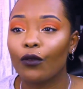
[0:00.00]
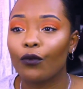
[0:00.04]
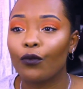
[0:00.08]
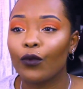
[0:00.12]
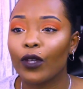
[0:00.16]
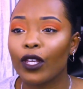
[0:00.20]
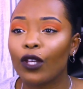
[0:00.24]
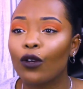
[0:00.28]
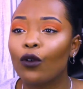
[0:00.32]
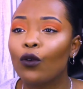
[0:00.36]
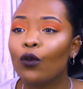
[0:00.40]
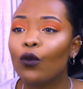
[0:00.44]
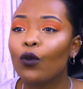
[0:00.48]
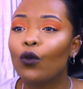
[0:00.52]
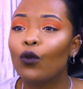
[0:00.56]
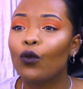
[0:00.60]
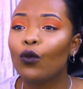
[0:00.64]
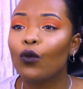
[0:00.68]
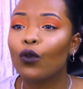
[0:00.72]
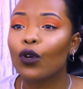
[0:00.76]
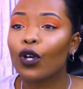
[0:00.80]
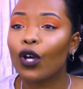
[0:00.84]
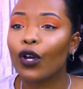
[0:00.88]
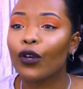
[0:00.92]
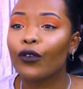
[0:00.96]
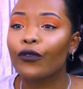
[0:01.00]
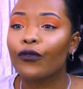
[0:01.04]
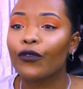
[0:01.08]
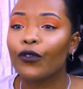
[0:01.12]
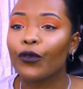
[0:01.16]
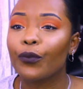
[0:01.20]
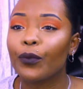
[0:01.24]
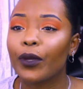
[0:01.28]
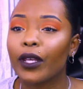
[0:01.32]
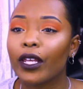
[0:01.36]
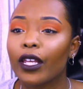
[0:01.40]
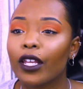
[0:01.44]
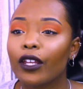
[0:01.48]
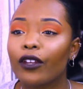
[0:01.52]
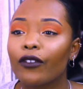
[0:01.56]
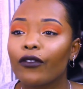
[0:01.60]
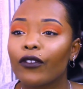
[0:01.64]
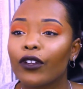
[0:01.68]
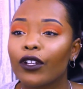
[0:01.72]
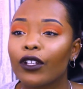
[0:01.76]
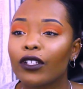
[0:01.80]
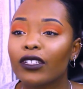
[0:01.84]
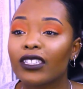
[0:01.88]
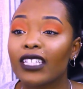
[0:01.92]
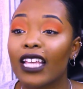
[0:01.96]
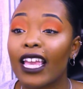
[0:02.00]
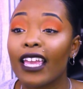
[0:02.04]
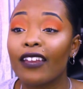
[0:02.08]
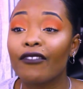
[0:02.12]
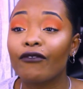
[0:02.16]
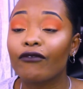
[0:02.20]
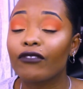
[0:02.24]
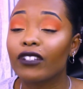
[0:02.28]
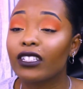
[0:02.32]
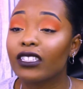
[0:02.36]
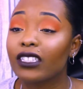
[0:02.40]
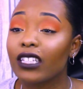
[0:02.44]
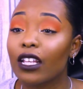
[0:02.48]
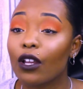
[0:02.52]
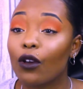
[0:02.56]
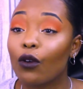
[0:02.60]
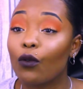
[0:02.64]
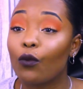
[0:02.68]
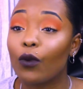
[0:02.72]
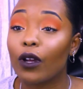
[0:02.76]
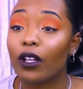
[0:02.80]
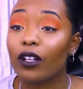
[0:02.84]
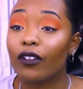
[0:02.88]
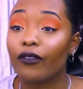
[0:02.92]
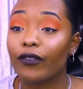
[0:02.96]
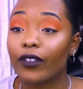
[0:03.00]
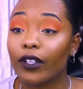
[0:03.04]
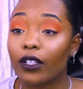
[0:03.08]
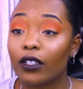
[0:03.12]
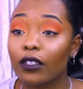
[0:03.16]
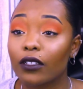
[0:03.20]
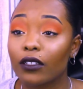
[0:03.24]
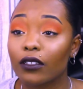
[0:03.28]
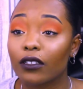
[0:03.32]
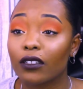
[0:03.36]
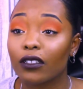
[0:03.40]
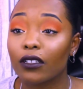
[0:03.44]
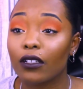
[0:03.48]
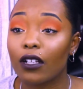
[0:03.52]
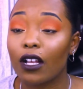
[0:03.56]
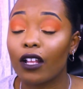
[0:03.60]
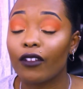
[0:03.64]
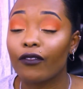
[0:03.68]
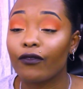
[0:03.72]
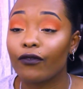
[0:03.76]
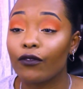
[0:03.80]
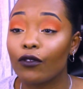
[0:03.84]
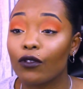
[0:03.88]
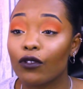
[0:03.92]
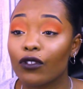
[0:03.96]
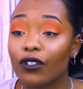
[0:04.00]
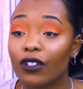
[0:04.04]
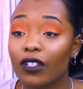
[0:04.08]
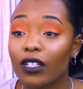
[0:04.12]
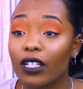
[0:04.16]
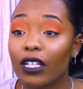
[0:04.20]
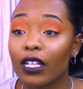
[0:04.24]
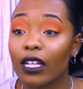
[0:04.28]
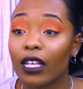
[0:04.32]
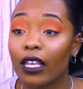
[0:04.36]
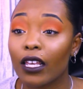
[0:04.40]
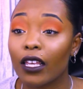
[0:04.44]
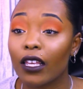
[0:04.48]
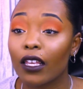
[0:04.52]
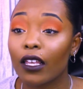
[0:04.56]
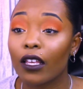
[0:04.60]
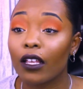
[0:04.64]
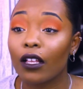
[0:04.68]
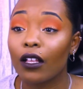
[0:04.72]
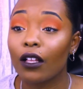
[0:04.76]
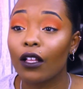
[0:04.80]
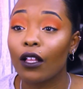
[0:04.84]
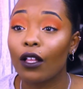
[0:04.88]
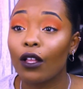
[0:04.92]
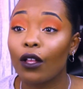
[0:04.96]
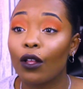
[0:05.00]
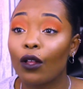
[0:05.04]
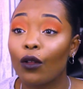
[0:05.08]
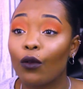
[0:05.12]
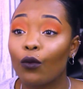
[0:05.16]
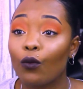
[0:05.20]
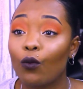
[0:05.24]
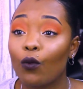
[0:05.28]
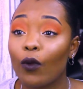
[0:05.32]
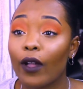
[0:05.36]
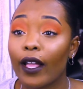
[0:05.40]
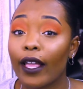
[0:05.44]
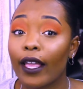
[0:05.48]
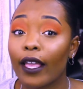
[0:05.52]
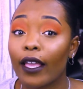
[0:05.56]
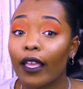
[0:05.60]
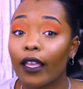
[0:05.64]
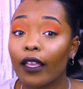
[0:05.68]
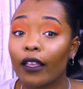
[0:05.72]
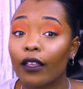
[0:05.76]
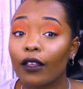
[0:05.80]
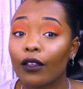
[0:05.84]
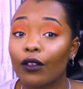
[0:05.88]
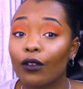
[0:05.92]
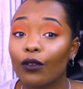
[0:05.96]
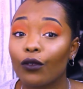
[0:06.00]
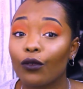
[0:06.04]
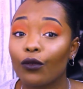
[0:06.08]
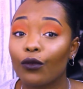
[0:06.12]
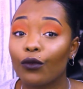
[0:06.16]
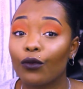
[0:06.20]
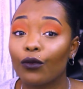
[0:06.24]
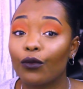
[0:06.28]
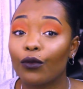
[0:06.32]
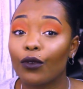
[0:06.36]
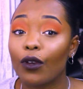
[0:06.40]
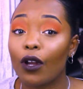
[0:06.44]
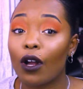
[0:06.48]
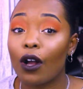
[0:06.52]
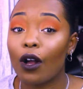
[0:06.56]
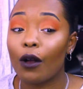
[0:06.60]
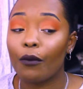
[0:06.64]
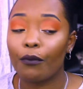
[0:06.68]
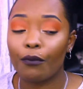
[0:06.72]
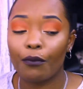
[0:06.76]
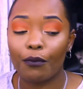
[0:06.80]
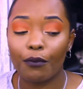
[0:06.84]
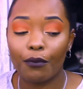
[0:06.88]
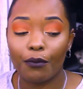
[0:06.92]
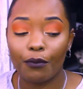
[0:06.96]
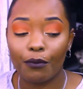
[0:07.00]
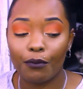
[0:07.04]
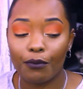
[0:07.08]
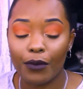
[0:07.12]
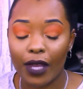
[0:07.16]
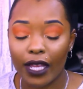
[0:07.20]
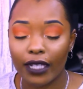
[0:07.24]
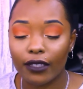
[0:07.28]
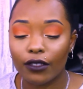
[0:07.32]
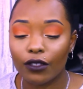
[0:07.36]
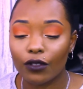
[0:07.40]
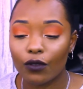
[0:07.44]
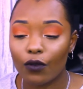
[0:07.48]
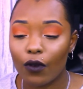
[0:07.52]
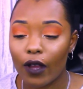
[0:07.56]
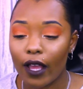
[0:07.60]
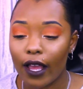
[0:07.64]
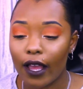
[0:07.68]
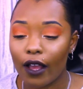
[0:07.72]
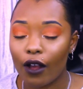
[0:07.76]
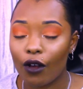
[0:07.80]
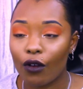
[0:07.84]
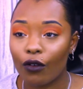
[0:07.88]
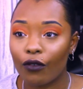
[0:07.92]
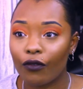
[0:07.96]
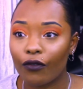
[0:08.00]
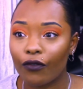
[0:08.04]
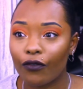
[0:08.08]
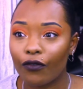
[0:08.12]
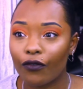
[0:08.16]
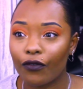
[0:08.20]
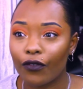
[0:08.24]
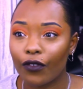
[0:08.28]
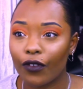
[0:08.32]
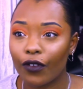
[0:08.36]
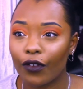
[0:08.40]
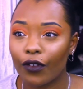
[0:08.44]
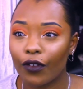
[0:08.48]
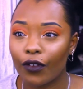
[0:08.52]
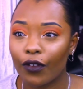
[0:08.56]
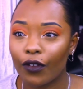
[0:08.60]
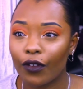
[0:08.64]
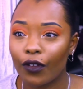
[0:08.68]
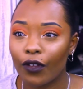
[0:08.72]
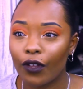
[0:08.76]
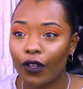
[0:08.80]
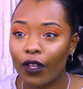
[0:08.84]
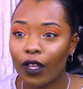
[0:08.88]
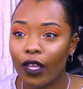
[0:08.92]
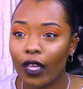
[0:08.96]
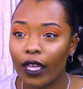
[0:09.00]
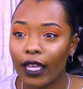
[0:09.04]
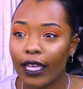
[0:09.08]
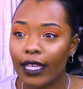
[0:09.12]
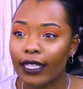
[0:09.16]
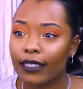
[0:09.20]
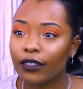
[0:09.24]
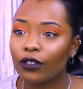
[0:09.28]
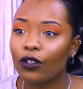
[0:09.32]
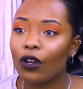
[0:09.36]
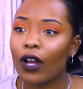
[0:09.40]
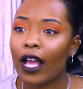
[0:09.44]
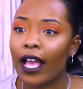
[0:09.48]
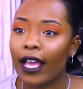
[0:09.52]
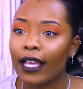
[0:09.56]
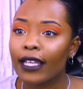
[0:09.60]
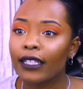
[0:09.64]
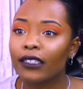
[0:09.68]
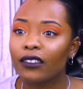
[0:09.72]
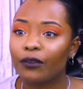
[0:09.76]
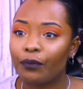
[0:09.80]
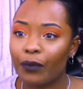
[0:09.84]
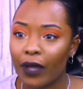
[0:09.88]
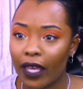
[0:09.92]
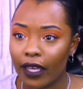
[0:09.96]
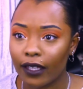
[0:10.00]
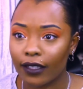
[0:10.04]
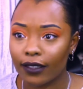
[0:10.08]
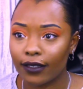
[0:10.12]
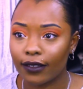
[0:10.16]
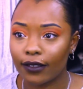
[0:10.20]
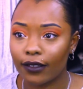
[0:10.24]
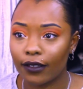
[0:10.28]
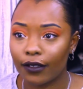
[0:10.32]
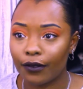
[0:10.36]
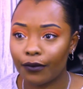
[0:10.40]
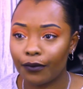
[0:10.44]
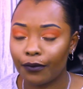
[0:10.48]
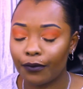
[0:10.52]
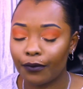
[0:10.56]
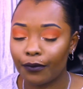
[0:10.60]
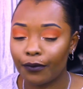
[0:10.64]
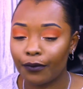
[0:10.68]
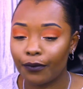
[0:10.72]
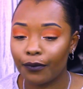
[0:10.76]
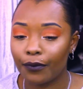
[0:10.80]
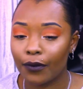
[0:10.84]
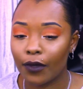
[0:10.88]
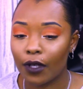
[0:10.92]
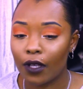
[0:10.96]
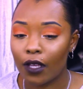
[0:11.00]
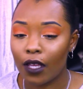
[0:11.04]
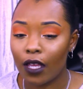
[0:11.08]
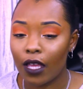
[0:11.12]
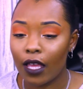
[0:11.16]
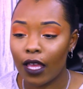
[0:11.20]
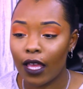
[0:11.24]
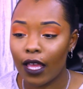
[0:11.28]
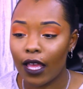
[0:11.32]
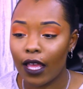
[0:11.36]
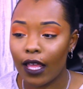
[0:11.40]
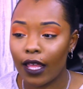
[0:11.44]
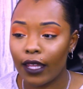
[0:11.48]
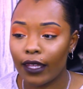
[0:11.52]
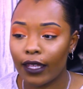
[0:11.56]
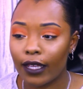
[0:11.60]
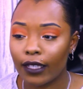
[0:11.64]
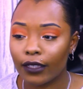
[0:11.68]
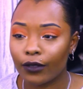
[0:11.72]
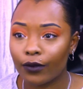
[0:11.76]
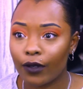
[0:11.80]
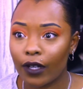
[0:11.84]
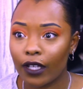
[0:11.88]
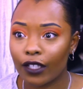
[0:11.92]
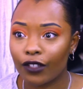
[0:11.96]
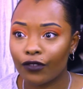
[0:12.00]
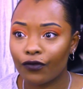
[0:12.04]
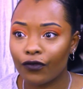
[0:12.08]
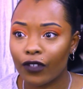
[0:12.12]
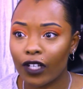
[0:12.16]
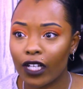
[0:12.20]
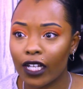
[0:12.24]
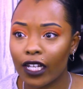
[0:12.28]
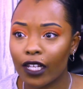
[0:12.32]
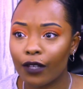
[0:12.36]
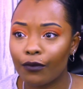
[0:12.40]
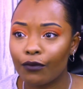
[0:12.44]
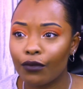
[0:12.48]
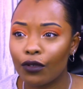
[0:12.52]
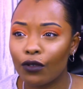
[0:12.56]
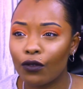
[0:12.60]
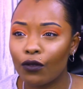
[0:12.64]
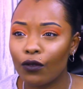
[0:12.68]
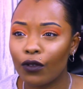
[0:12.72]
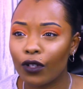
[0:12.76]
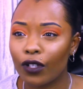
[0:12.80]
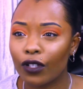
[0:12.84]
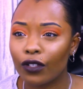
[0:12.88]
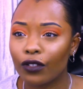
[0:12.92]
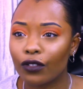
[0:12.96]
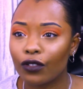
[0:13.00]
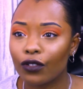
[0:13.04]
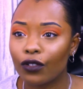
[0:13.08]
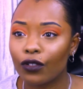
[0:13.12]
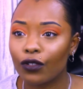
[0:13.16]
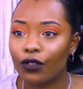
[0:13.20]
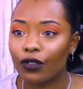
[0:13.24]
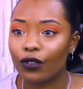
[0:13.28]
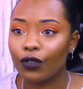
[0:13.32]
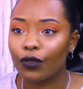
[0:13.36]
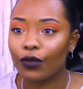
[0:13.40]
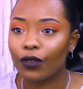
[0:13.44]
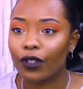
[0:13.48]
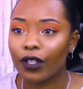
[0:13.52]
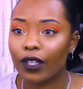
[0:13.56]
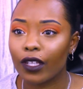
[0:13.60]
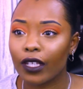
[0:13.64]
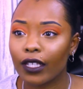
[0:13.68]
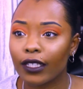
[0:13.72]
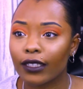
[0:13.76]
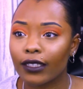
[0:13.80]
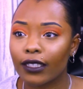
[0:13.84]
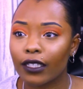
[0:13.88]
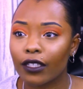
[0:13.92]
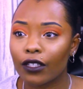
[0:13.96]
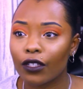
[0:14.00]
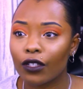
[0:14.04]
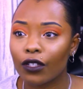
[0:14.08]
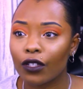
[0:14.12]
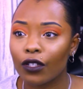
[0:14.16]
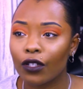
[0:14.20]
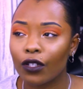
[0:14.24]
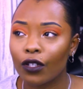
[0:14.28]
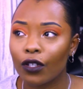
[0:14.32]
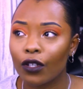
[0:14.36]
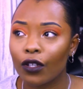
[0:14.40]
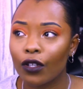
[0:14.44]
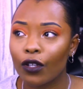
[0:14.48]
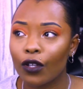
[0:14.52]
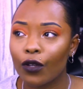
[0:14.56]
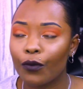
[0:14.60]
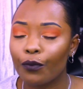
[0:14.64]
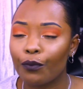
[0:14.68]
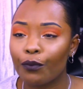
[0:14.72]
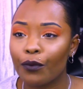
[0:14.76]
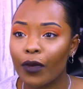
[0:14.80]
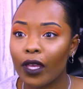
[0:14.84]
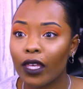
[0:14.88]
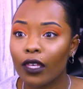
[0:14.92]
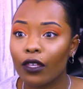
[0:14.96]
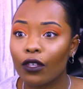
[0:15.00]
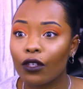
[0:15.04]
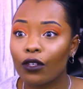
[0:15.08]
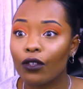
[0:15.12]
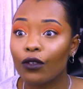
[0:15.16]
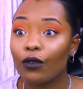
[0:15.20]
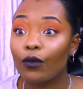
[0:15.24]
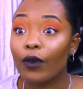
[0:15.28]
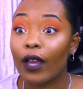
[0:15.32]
We all go through periods, every single one of us, unfortunately, where our mental health is not at its best. That's why it's really important to do the things that make you